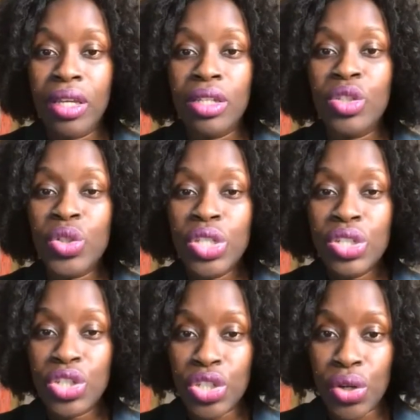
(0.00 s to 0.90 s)
you should
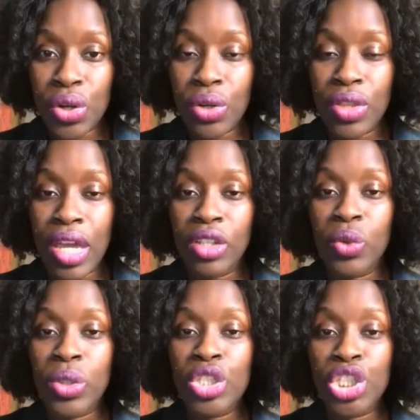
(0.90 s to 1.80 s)
ensure that
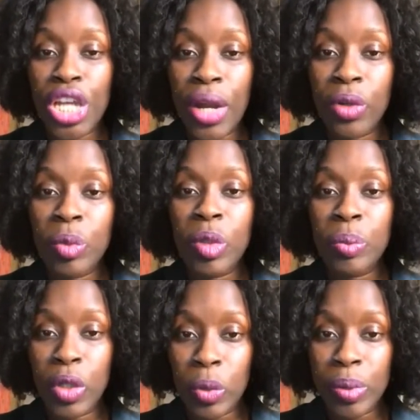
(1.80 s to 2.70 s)
your charitable
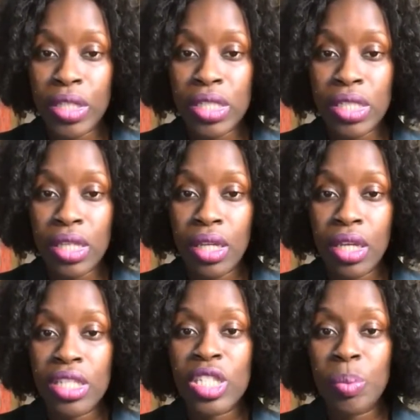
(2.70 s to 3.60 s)
purpose,
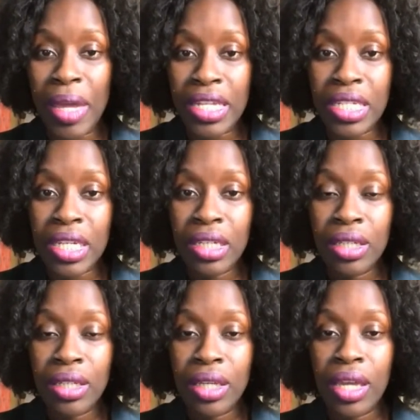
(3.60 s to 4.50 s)
spending,
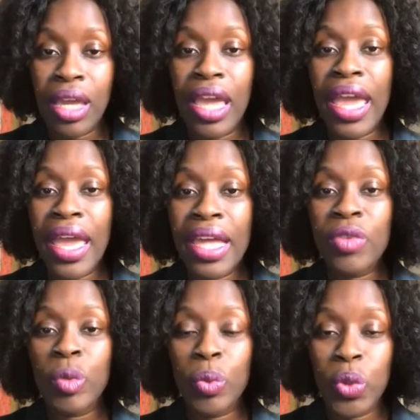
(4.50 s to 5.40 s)
and
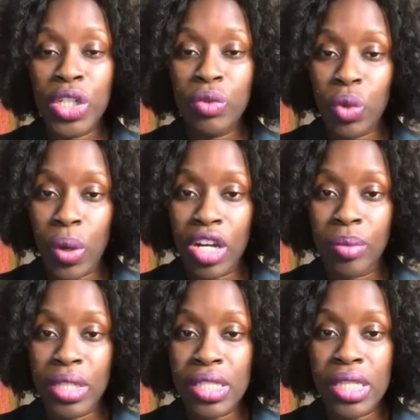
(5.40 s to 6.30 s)
reporting
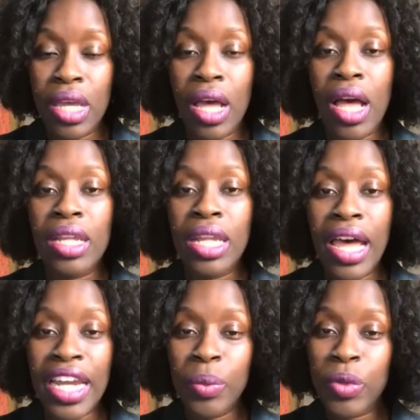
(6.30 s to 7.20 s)
requirements
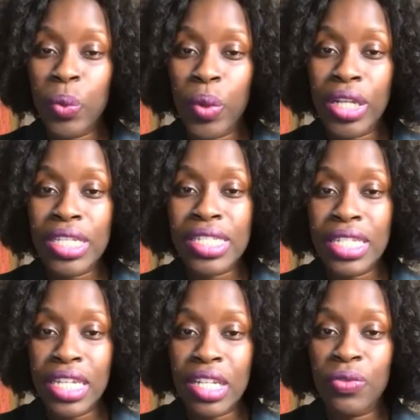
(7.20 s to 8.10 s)
align with what is
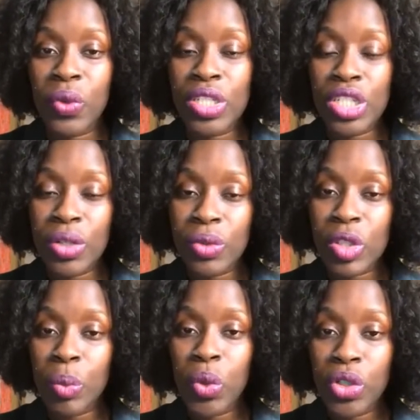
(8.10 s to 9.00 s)
needed for a general
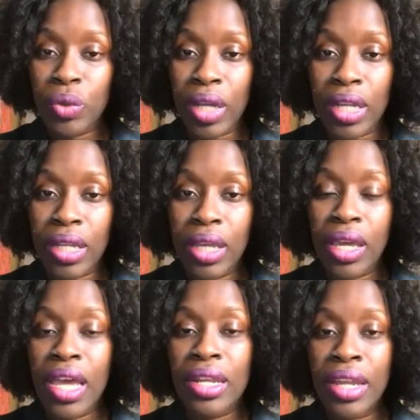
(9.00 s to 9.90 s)
support grant
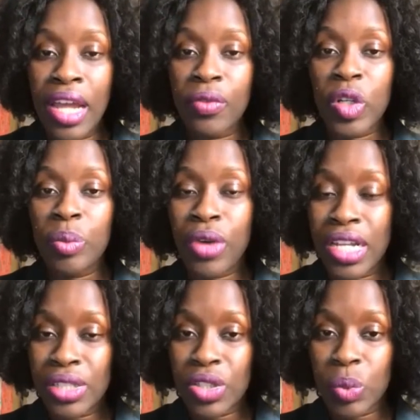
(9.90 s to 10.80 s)
and not for a
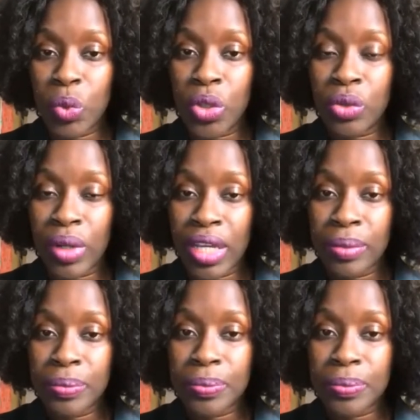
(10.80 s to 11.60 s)
project support grant.